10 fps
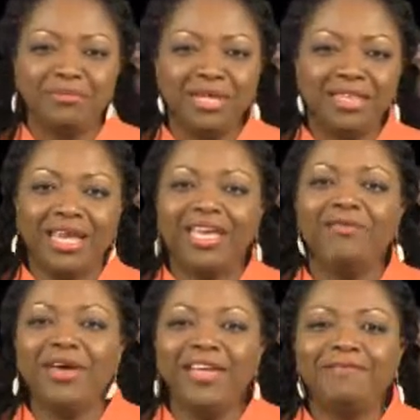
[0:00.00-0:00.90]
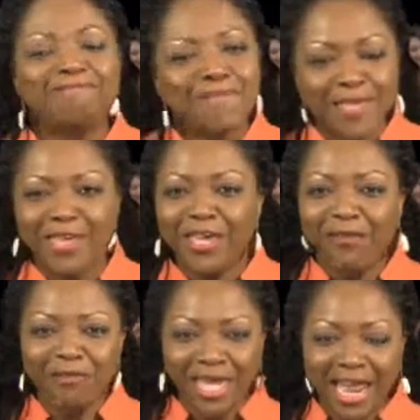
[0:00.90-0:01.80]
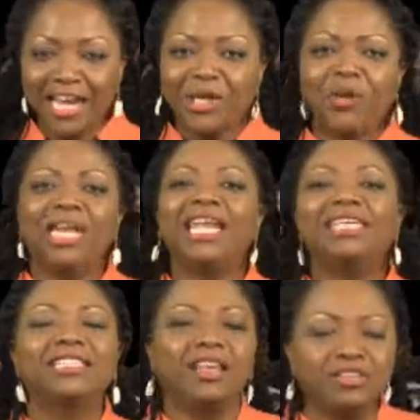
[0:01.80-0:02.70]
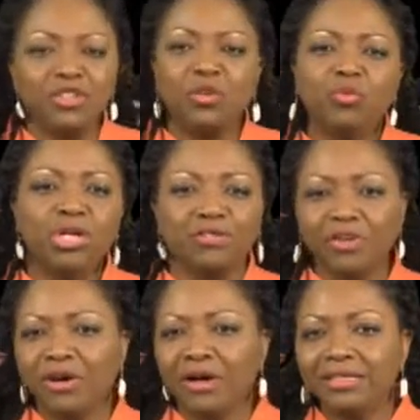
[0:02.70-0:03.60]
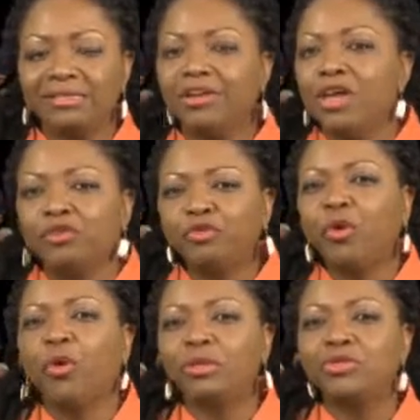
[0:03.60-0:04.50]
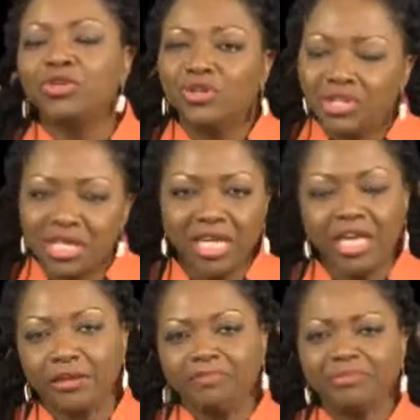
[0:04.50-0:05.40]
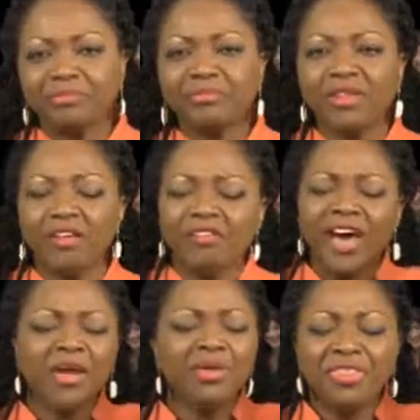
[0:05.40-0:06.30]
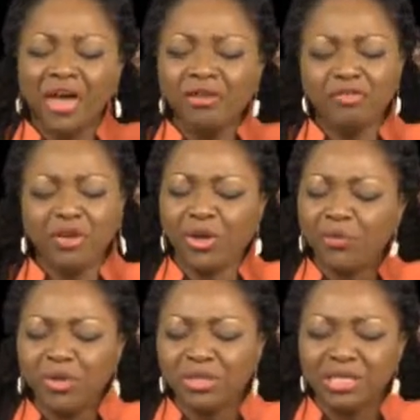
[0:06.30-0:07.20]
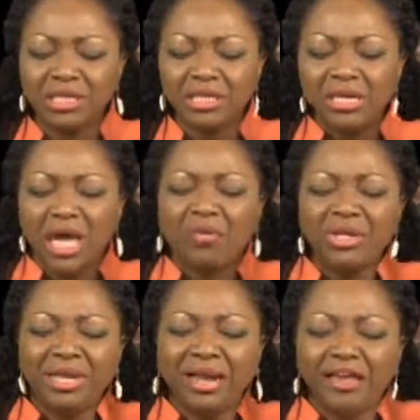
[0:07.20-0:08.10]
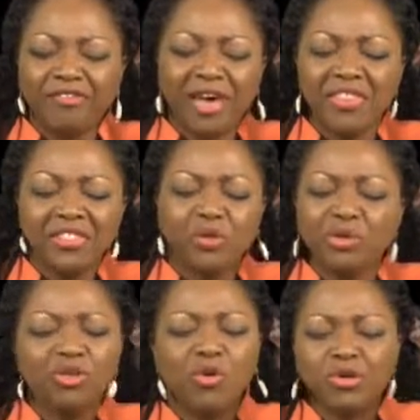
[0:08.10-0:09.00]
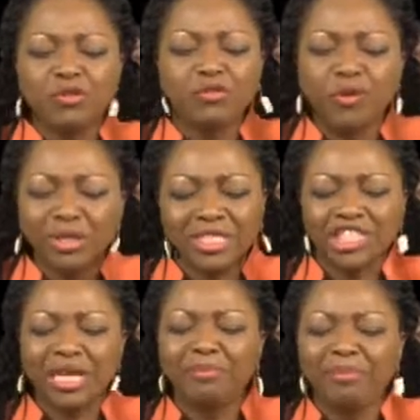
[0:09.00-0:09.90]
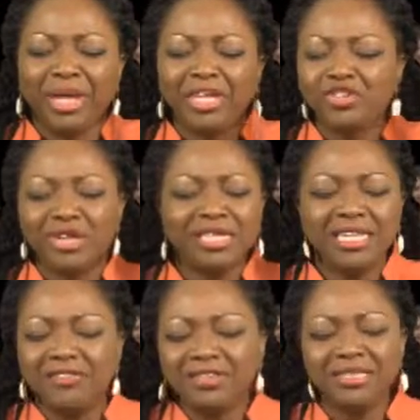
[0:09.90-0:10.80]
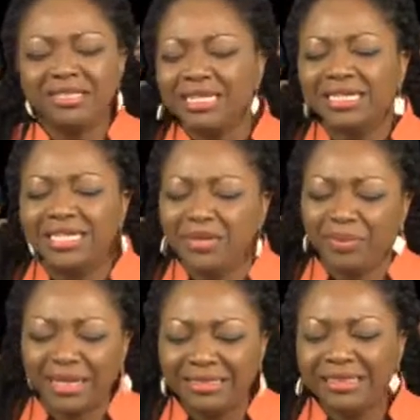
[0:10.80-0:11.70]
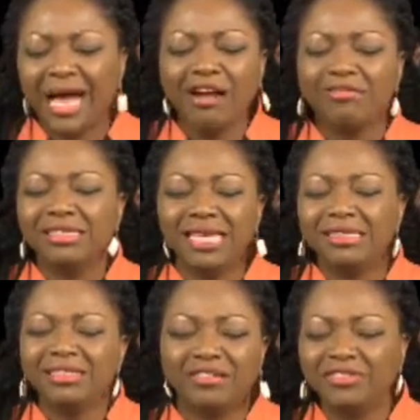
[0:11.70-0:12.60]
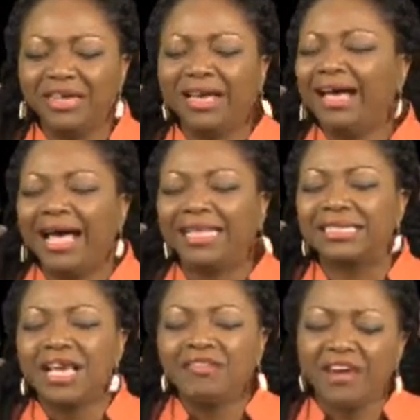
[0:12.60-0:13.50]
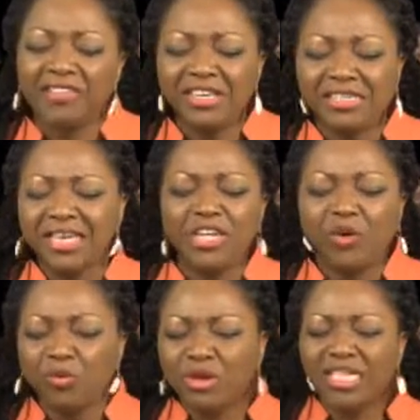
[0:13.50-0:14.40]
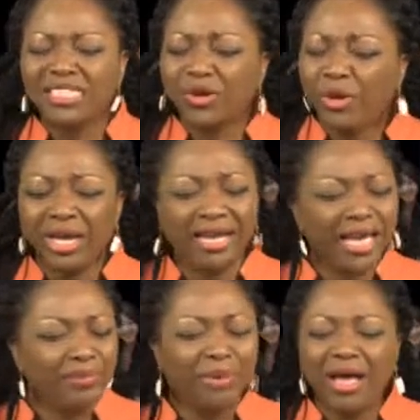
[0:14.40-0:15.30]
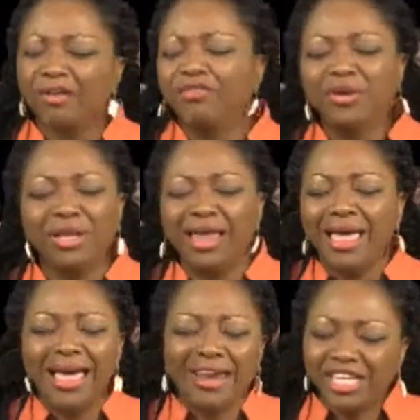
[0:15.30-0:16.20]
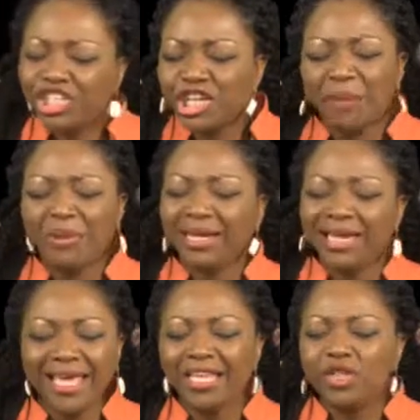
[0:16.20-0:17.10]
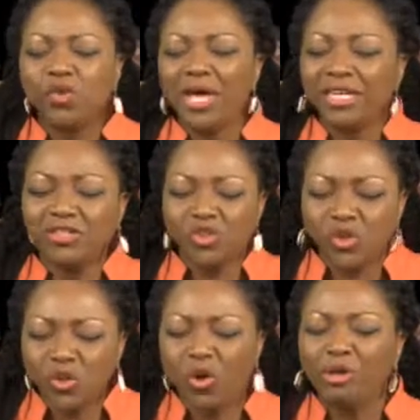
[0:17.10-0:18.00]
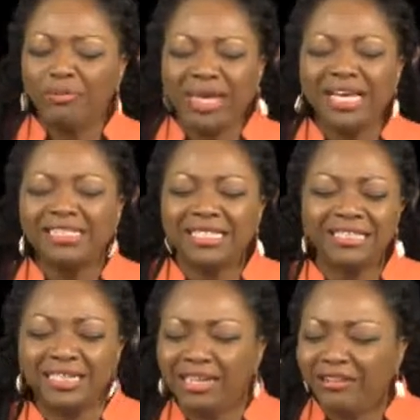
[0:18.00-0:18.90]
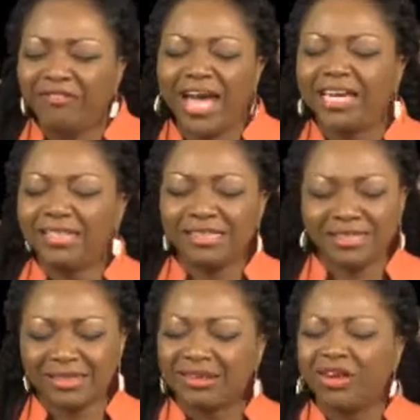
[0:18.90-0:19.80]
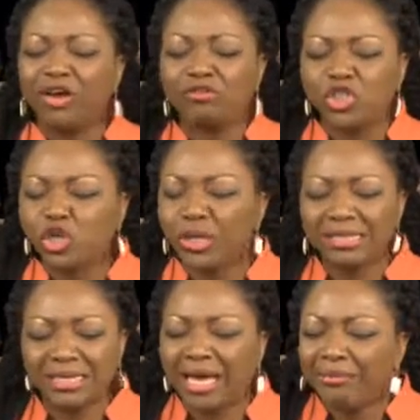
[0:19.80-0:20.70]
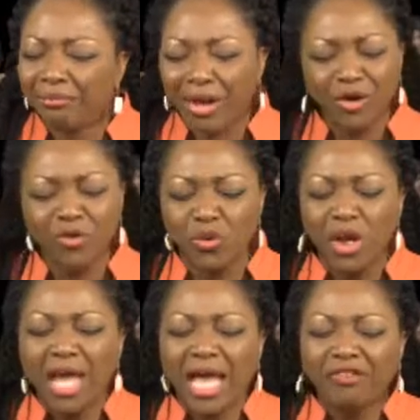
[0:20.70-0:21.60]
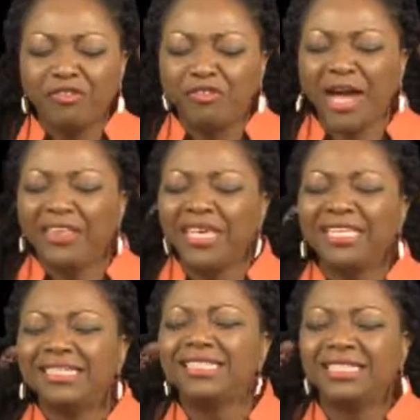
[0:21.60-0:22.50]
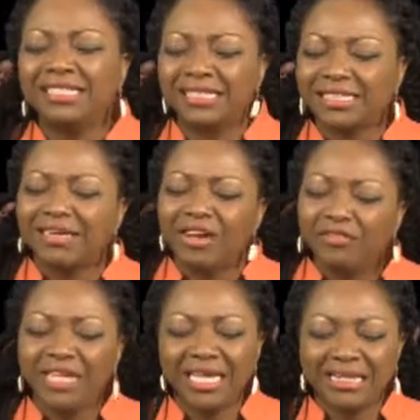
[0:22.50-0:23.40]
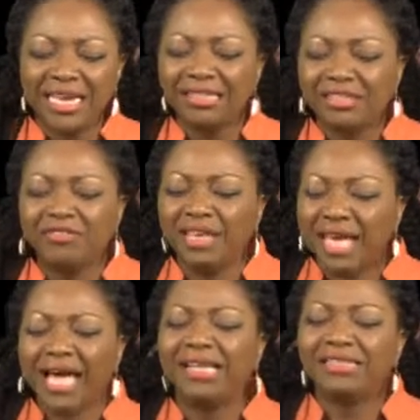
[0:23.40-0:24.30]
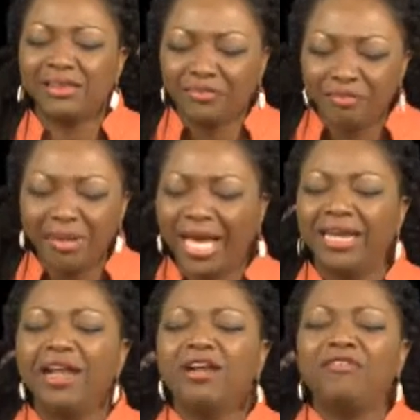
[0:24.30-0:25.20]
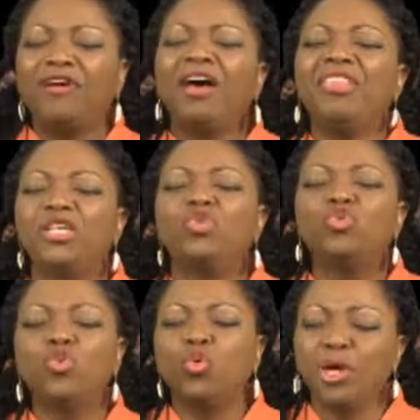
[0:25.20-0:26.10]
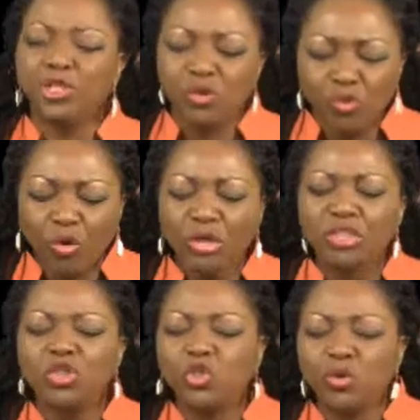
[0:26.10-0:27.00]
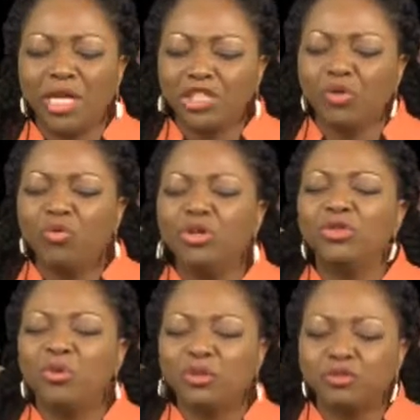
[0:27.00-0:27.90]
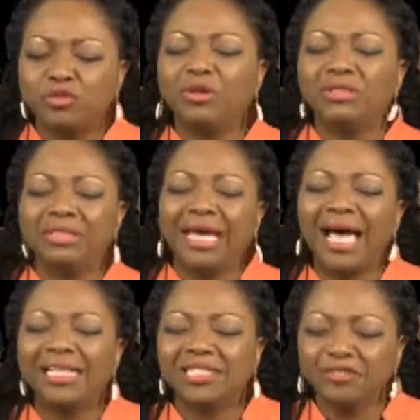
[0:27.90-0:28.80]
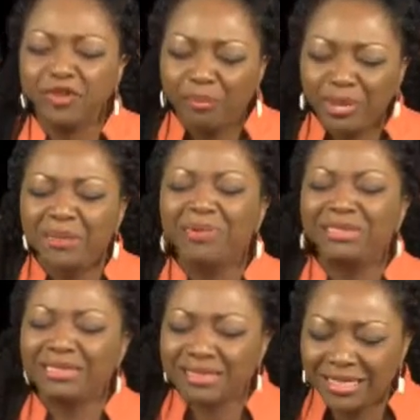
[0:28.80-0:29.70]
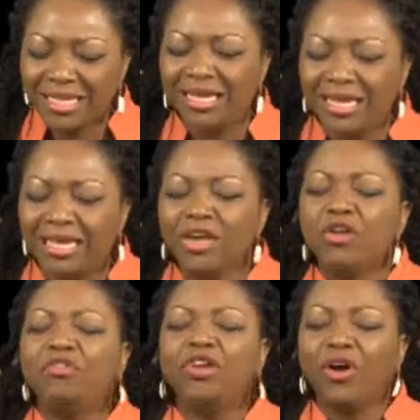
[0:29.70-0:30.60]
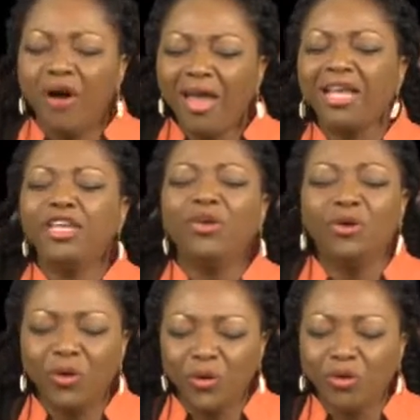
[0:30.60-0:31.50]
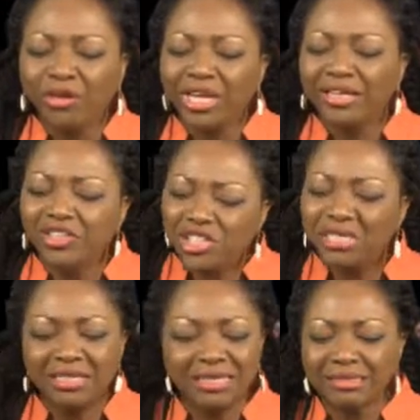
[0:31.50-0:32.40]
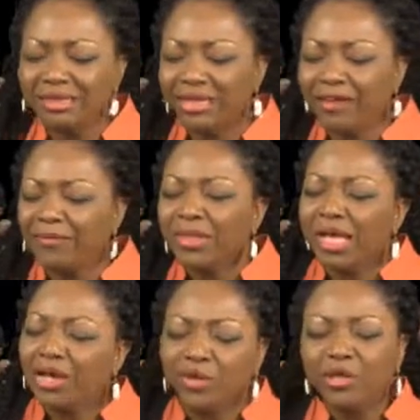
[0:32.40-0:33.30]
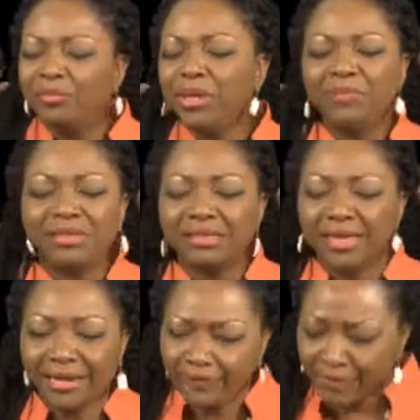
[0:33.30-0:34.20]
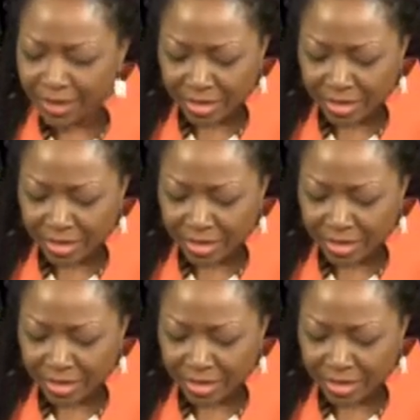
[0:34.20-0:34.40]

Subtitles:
and be there. Amen. Amen. Hallelujah. Let us get into the Word of God for today. Father, we thank you for your Word. And we declare, Father, as your Word goes forth, it shall penetrate even to the deep and dark recesses of the heart. Father, you said your Word is quick and powerful, and it's sharper than any two-edged sword, piercing to the dividing asunder of joints and marrow. And Father, it is a discerner of the intents of the hearts of man. Father, do what you want to do as your Word goes forth to the hearts of your people today, for your honor and your glory, in Jesus' name. And all the people said,